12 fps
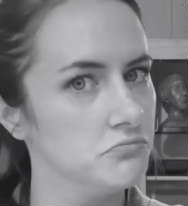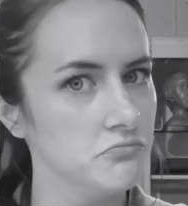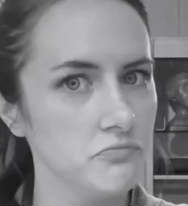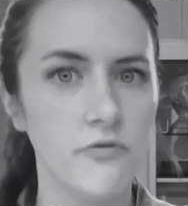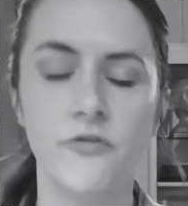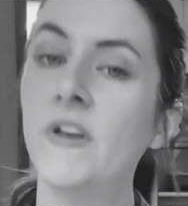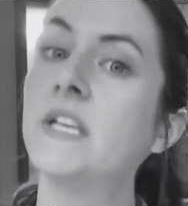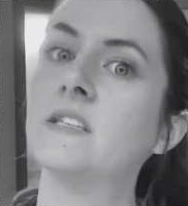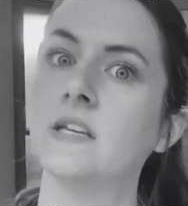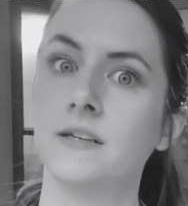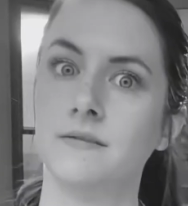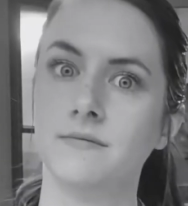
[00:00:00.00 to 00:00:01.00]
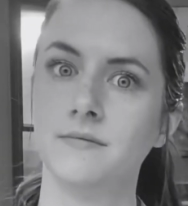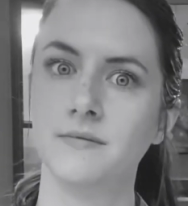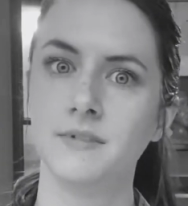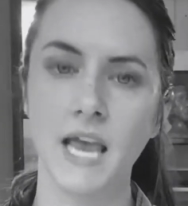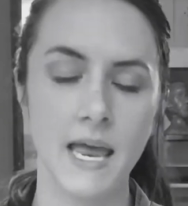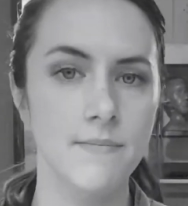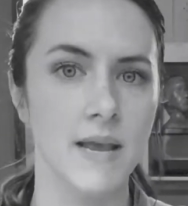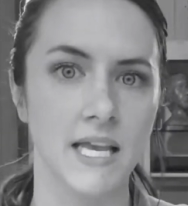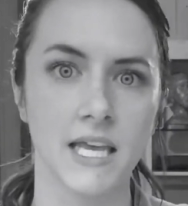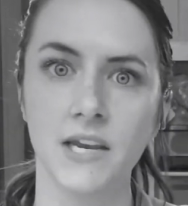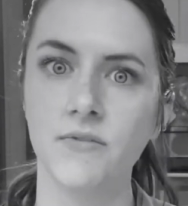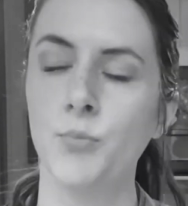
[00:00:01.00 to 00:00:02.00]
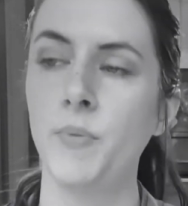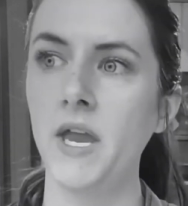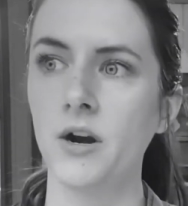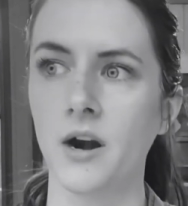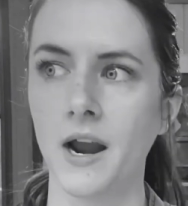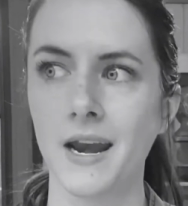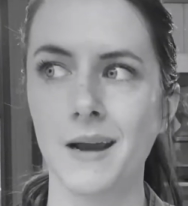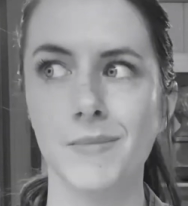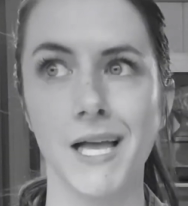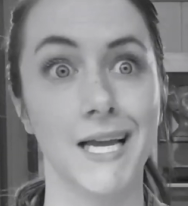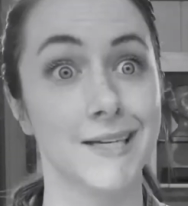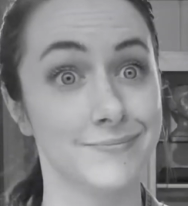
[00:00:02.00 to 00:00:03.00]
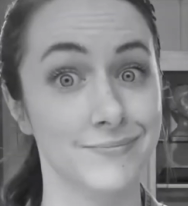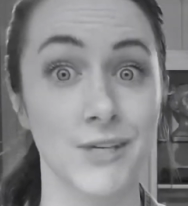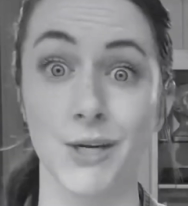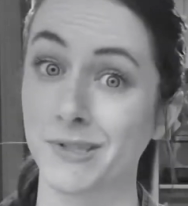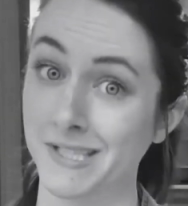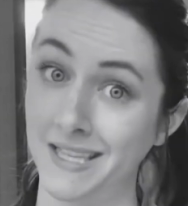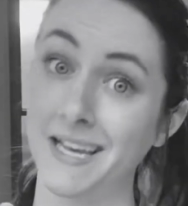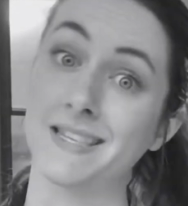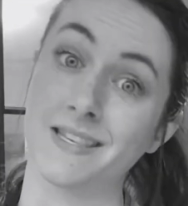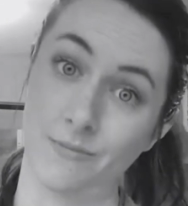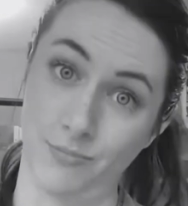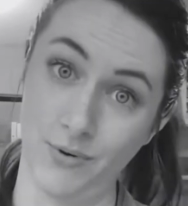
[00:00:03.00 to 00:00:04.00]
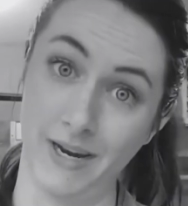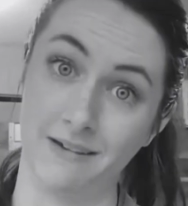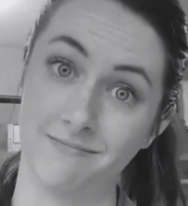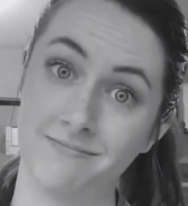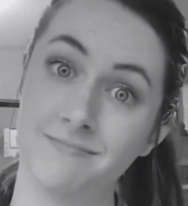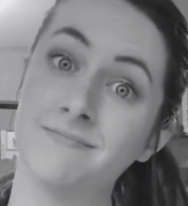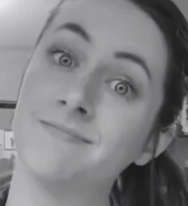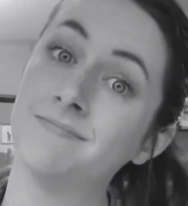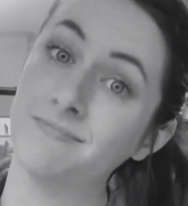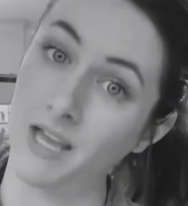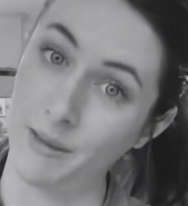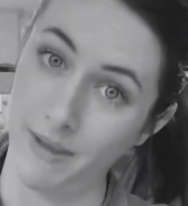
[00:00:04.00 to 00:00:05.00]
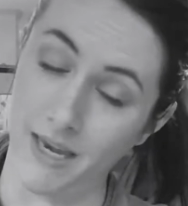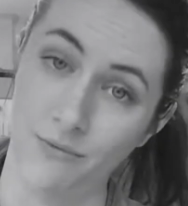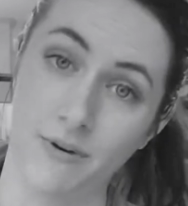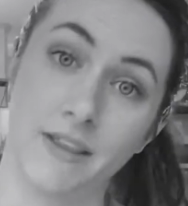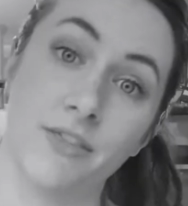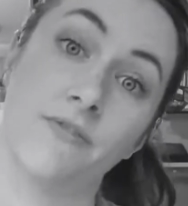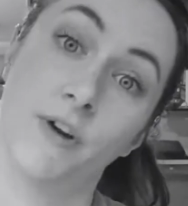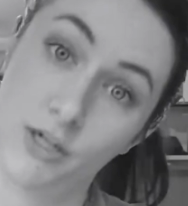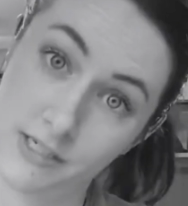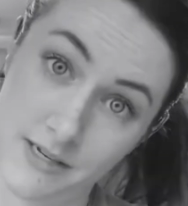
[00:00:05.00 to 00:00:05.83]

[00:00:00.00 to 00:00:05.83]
fix it and make it even better." And I'm like, no, see, that's the point. I made it right the first